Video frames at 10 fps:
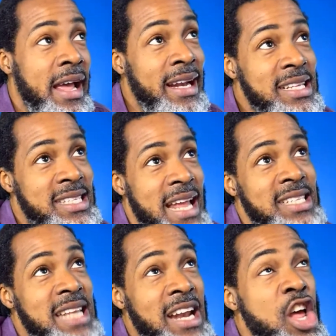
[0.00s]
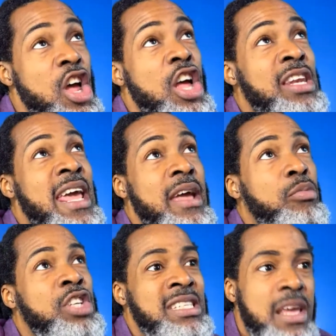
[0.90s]
in the sense that
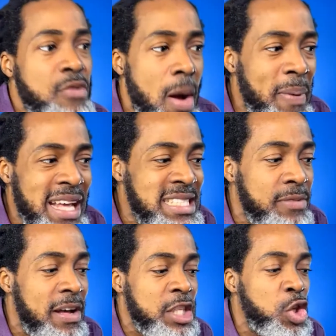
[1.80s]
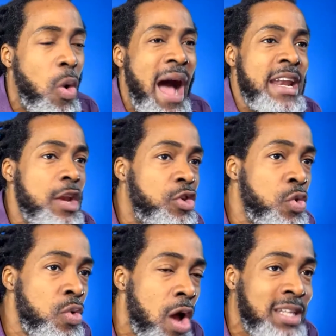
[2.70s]
they just give you a plaster for a sore and they
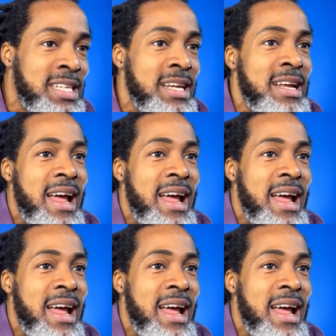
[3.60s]
do not